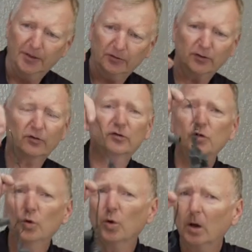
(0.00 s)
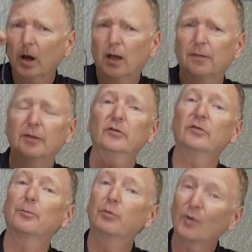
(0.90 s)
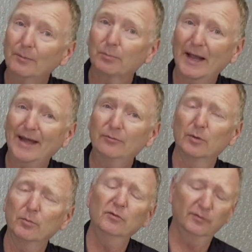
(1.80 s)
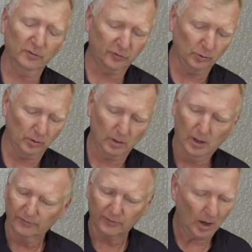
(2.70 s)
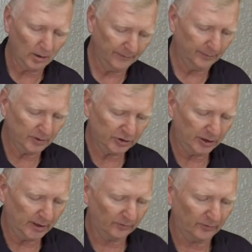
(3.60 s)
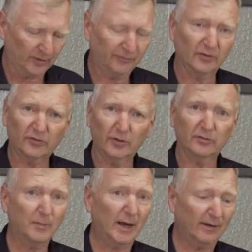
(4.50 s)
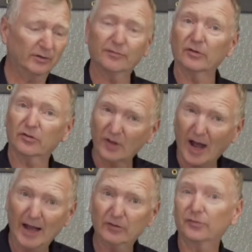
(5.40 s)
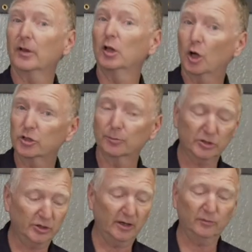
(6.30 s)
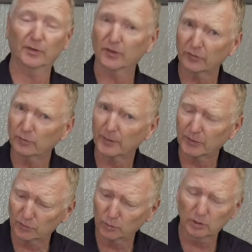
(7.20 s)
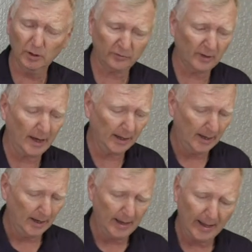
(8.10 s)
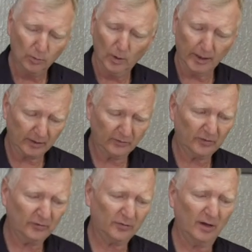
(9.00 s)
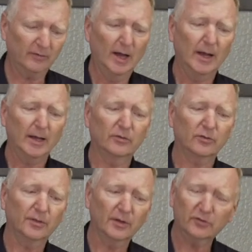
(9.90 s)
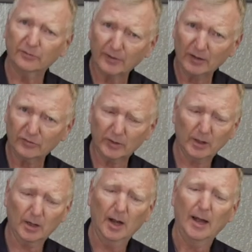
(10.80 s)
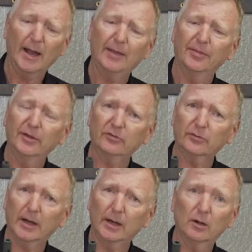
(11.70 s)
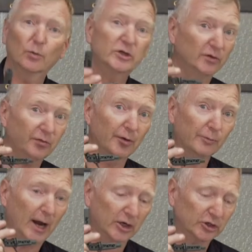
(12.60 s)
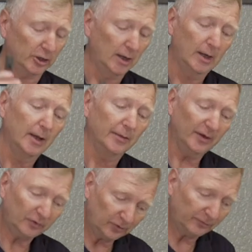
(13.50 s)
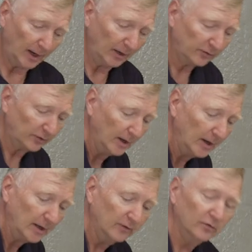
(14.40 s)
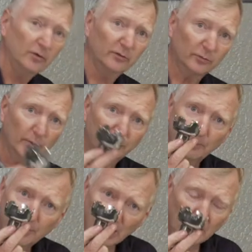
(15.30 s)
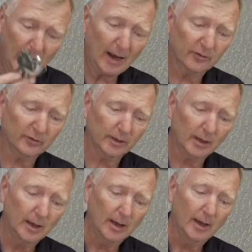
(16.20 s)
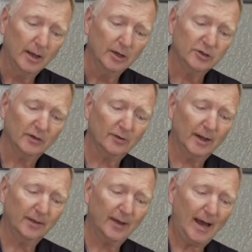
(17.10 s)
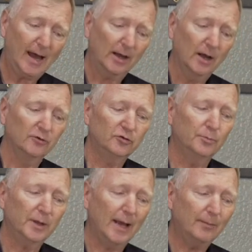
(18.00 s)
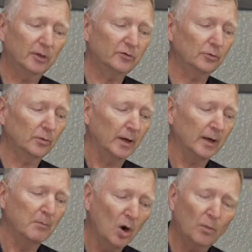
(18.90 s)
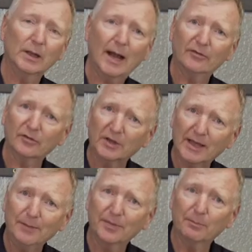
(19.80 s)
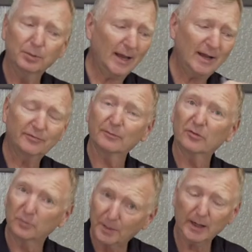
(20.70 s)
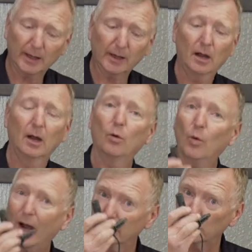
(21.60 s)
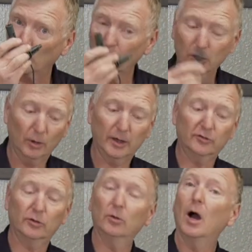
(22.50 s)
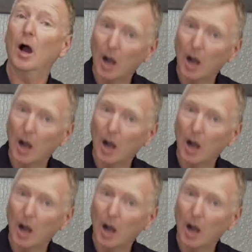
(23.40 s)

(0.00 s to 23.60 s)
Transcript: This is a tool this is the blade removal tool for all of the machines. The different series might have a different size for the larger machines, but this is what the tool looks like. And what it consists of is this device here and this right here, which is the wrench. This device is used with the bell housing, just like that, to be able to immobilize and keep the blade from spinning while you're going to